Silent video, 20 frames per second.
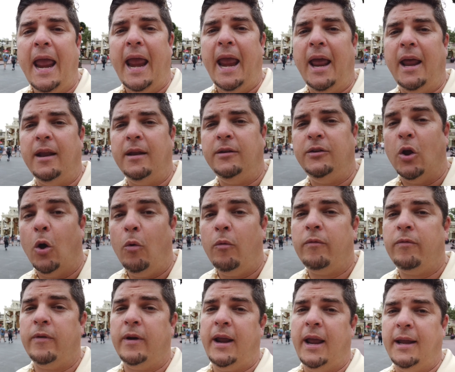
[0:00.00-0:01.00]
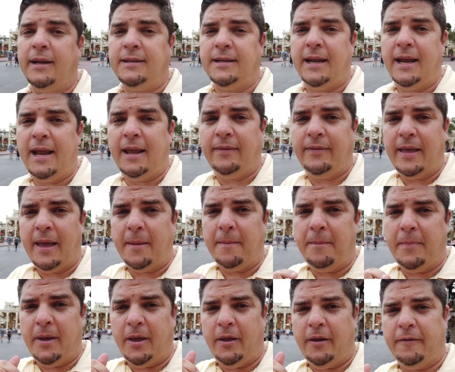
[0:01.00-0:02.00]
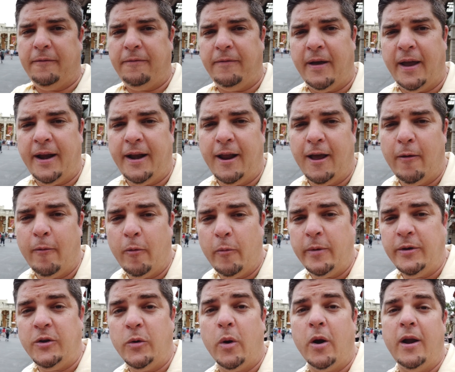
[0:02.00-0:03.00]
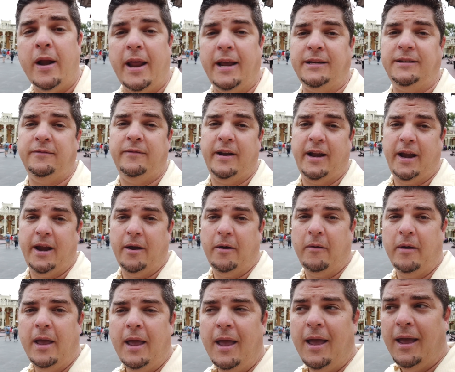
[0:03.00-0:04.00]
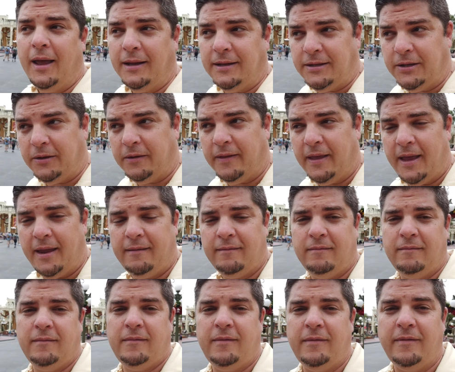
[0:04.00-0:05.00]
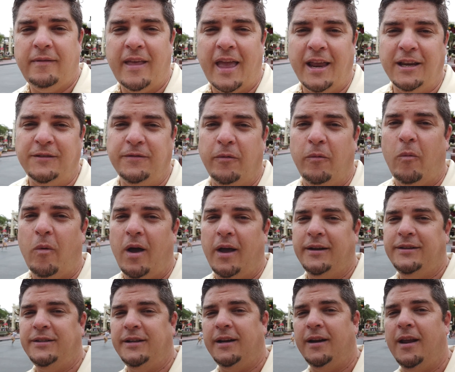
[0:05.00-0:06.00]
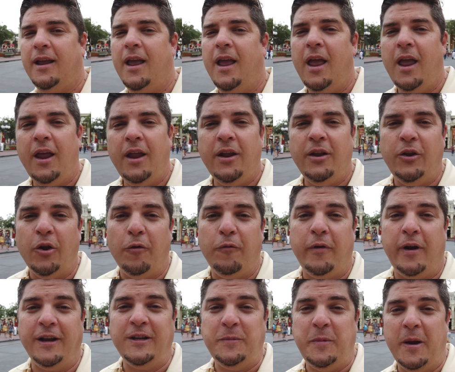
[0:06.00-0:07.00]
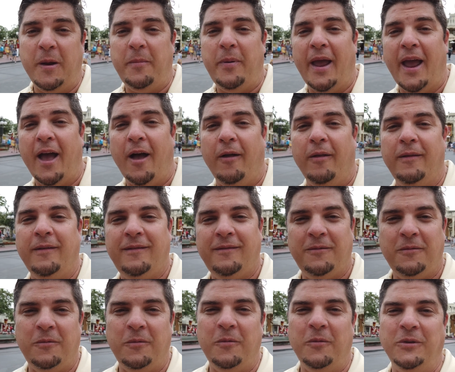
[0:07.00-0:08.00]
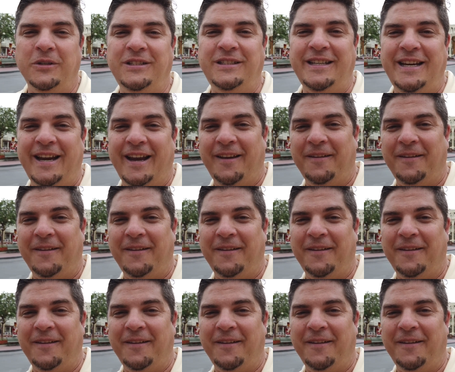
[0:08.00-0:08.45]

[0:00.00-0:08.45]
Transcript: And don't forget to hit that bell to find out when we do our next video. Until then, thanks for watching. Don't forget to be a pal. We'll see